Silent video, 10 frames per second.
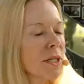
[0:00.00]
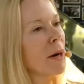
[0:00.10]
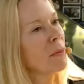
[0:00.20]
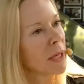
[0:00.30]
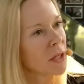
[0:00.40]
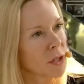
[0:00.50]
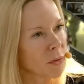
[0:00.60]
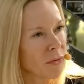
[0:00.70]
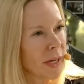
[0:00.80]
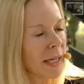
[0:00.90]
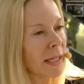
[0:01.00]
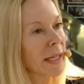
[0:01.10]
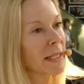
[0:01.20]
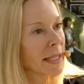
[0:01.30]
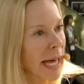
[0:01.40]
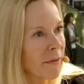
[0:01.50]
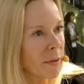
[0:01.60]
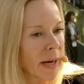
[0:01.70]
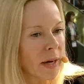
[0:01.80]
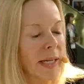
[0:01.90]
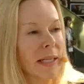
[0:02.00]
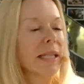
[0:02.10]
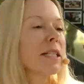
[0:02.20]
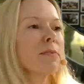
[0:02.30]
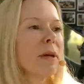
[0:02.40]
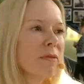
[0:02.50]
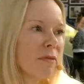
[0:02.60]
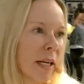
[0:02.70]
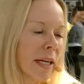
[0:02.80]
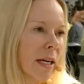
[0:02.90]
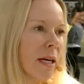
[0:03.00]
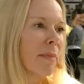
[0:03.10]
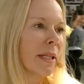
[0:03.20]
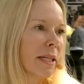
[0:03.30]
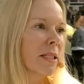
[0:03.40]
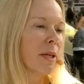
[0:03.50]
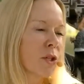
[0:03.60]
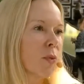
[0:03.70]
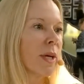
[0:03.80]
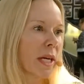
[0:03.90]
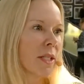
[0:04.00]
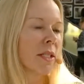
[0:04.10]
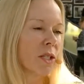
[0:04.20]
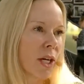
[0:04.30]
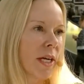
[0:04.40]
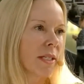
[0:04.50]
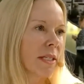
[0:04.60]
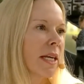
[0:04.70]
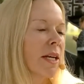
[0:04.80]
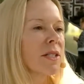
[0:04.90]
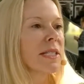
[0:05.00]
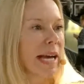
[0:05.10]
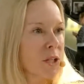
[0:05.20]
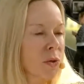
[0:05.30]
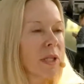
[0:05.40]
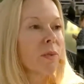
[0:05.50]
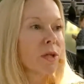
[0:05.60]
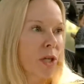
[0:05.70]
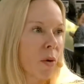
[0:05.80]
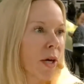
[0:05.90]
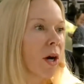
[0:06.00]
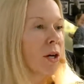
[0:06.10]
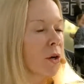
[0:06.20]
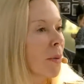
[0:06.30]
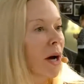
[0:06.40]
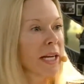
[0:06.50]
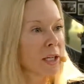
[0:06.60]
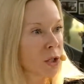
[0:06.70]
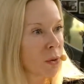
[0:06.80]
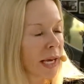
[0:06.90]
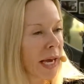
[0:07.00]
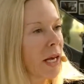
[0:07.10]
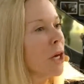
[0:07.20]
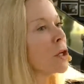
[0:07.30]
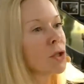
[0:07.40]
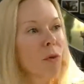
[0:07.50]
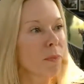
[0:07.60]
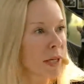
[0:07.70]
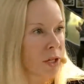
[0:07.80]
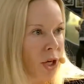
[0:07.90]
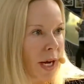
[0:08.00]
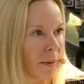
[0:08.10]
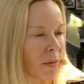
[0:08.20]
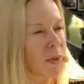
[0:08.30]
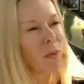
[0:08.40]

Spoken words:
about being so funny and let's laugh about it. Let's be funny, but let's make sure we cut to the chase and say, here's naturally what's going on in your body. It's okay. Don't be ashamed. We